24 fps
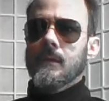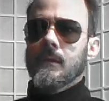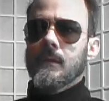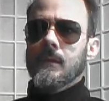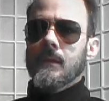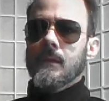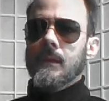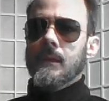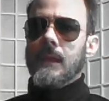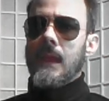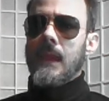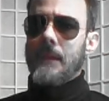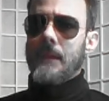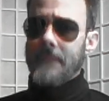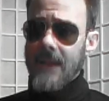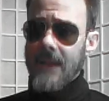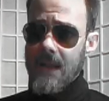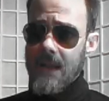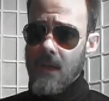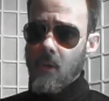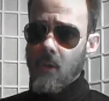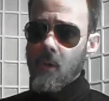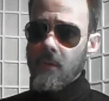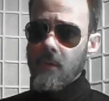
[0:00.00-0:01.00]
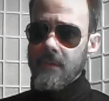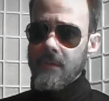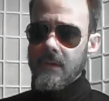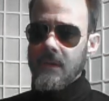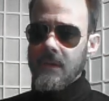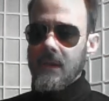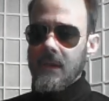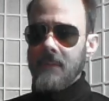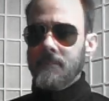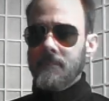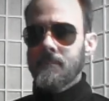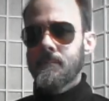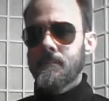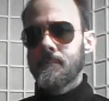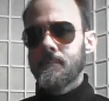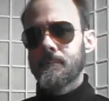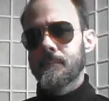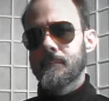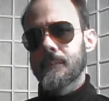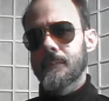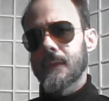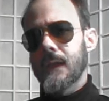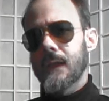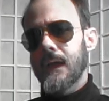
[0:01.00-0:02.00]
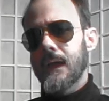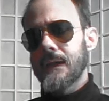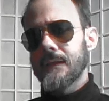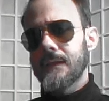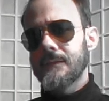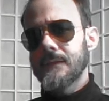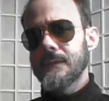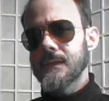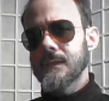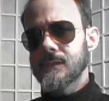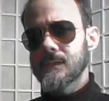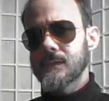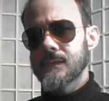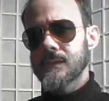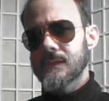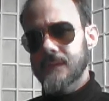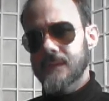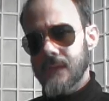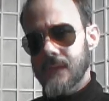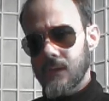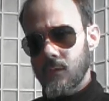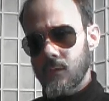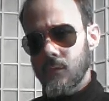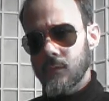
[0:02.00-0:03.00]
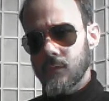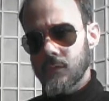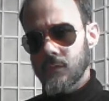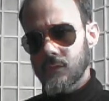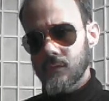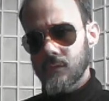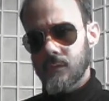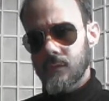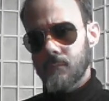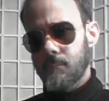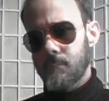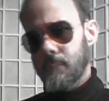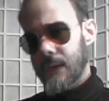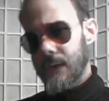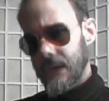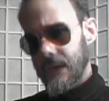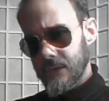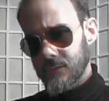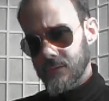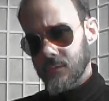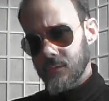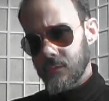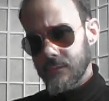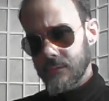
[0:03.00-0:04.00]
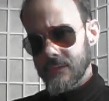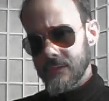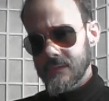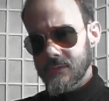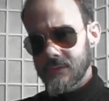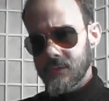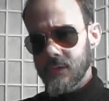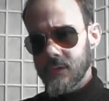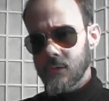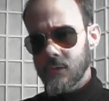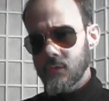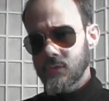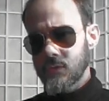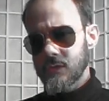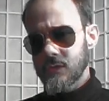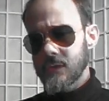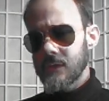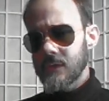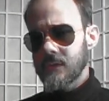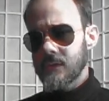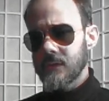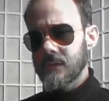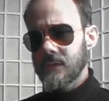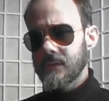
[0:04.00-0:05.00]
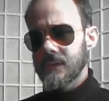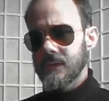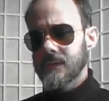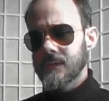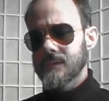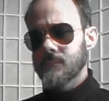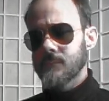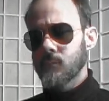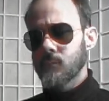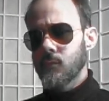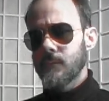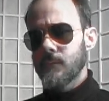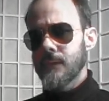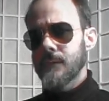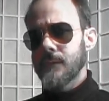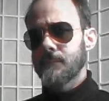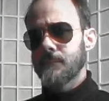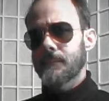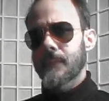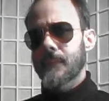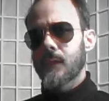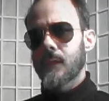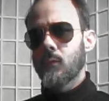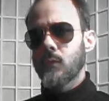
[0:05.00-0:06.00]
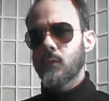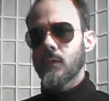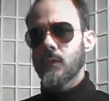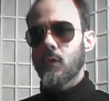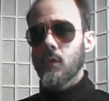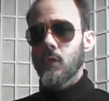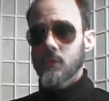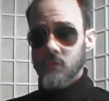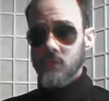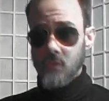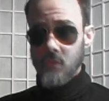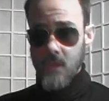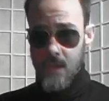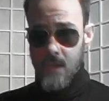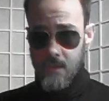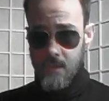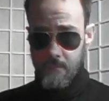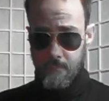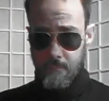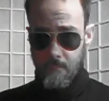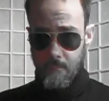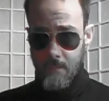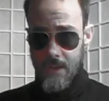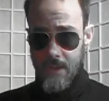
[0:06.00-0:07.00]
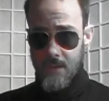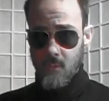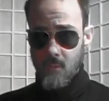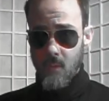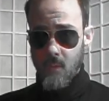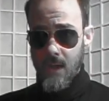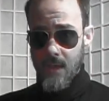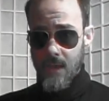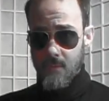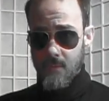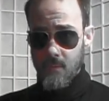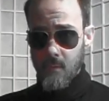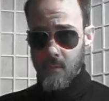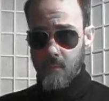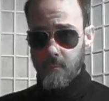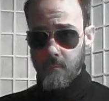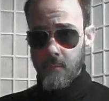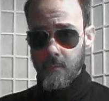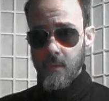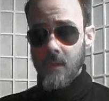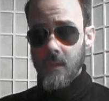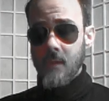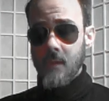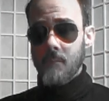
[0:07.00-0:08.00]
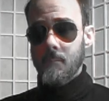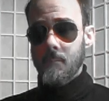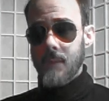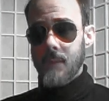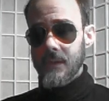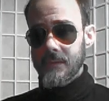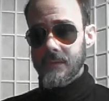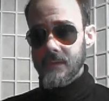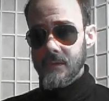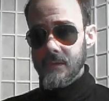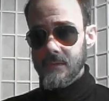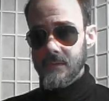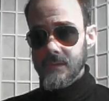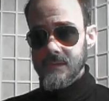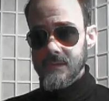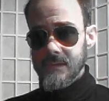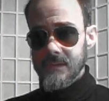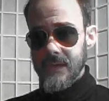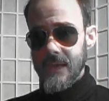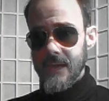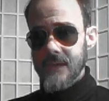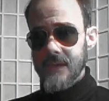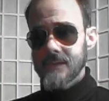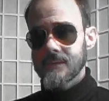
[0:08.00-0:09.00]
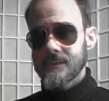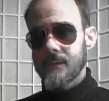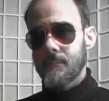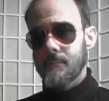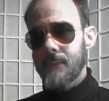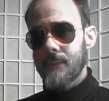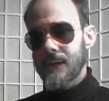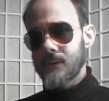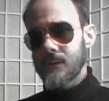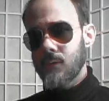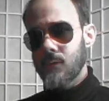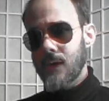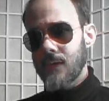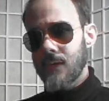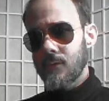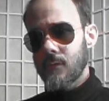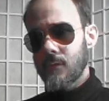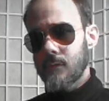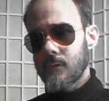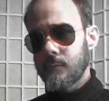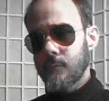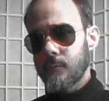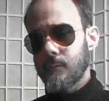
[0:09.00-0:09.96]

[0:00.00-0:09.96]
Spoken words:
La Mala Ordina, and in this second part of this trilogy, in this movie, we also have Mario Adorf, but in this case, Mario Adorf